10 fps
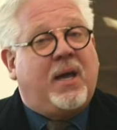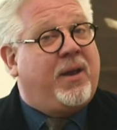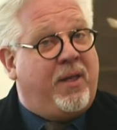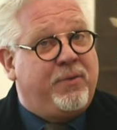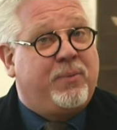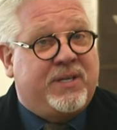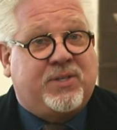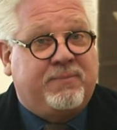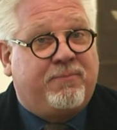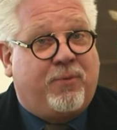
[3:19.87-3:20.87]
Another
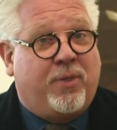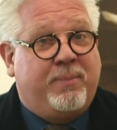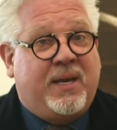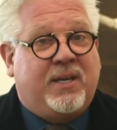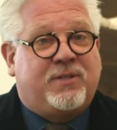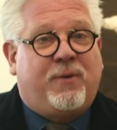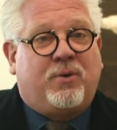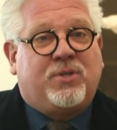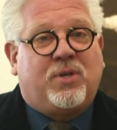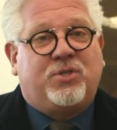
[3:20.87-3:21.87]
reason for the media's
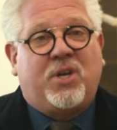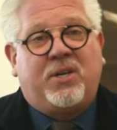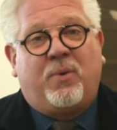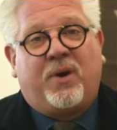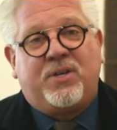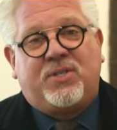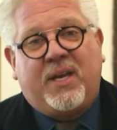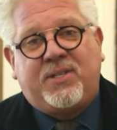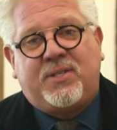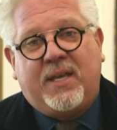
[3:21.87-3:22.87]
focus on January
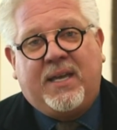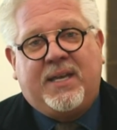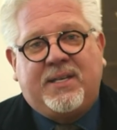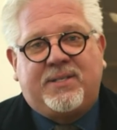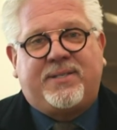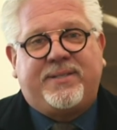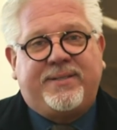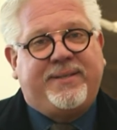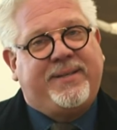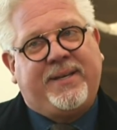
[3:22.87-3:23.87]
6th is
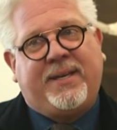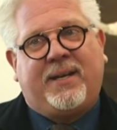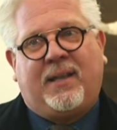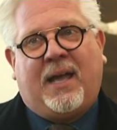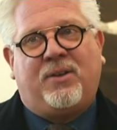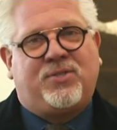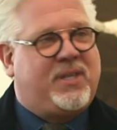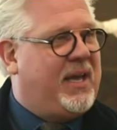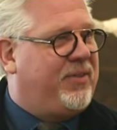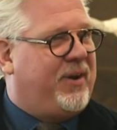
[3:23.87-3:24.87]
it allows
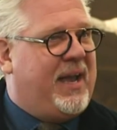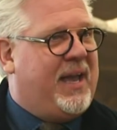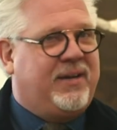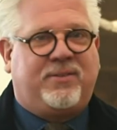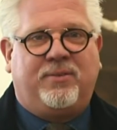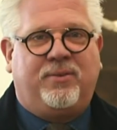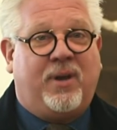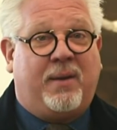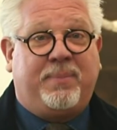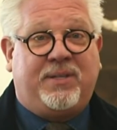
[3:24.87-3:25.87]
the other hand to
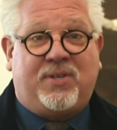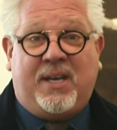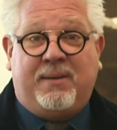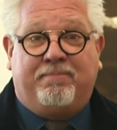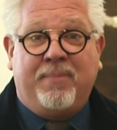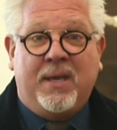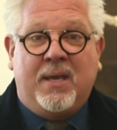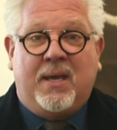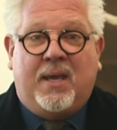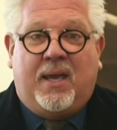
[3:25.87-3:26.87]
not be seen.
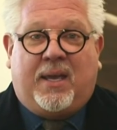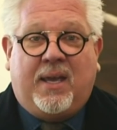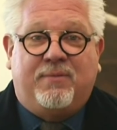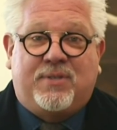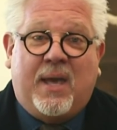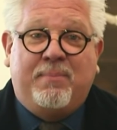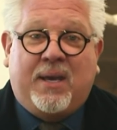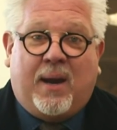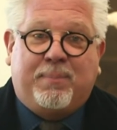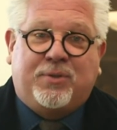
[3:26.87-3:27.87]
It gives them
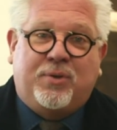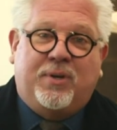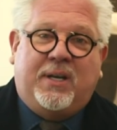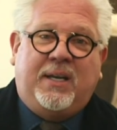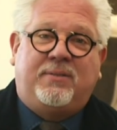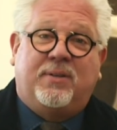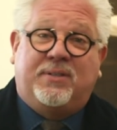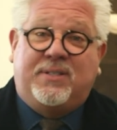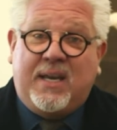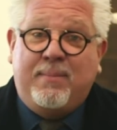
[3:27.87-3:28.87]
the opportunity to
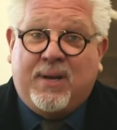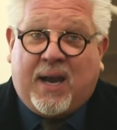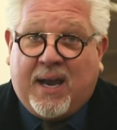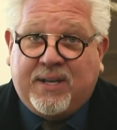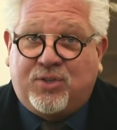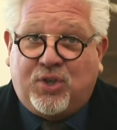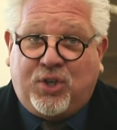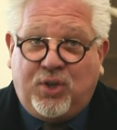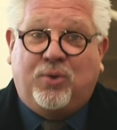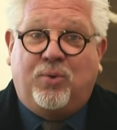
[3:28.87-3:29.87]
demonize
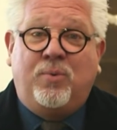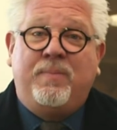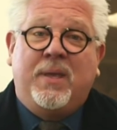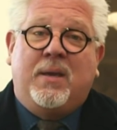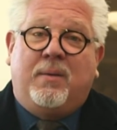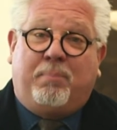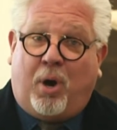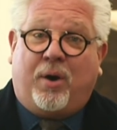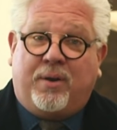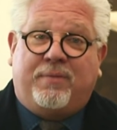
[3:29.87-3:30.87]
you,
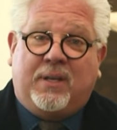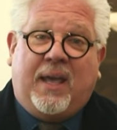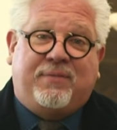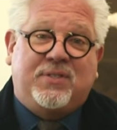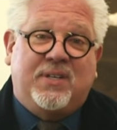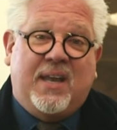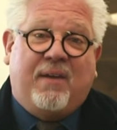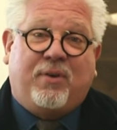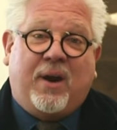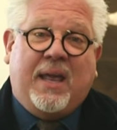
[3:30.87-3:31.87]
part of the left's
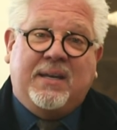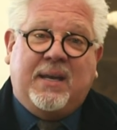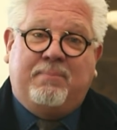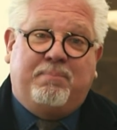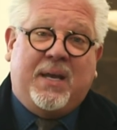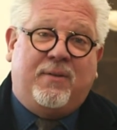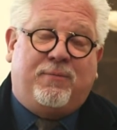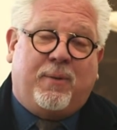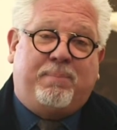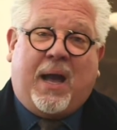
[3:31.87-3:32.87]
never ending bid
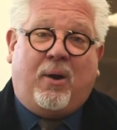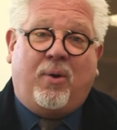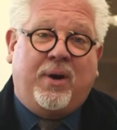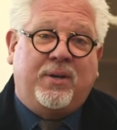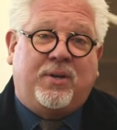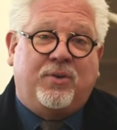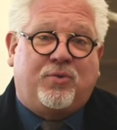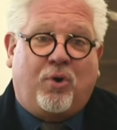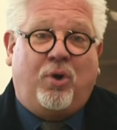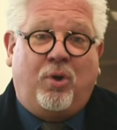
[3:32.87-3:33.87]
for power and
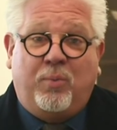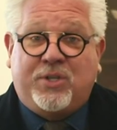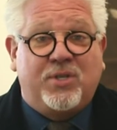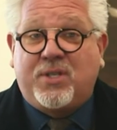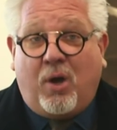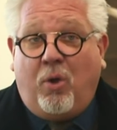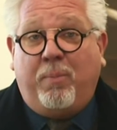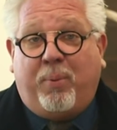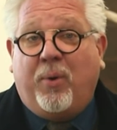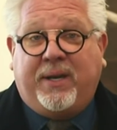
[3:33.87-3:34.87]
control, which is the
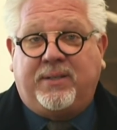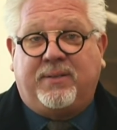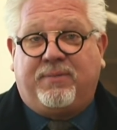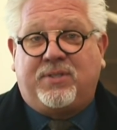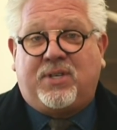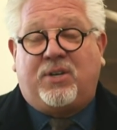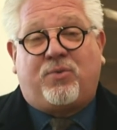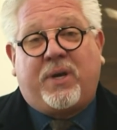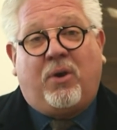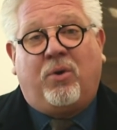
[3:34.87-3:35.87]
whole point of the
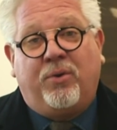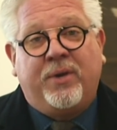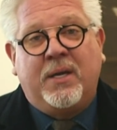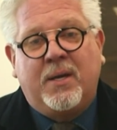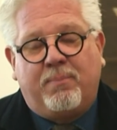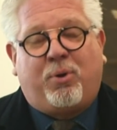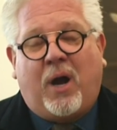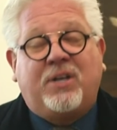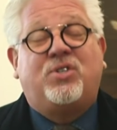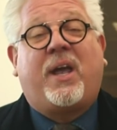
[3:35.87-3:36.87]
century old
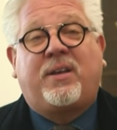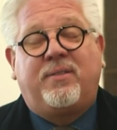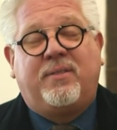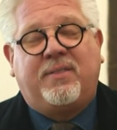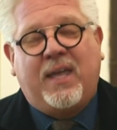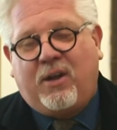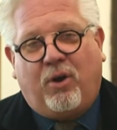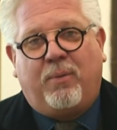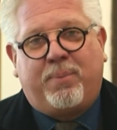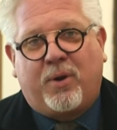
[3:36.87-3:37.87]
project that they
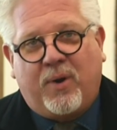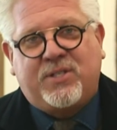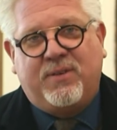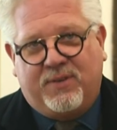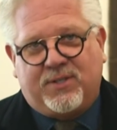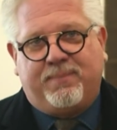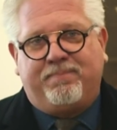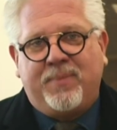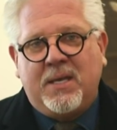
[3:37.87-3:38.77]
call progressivism.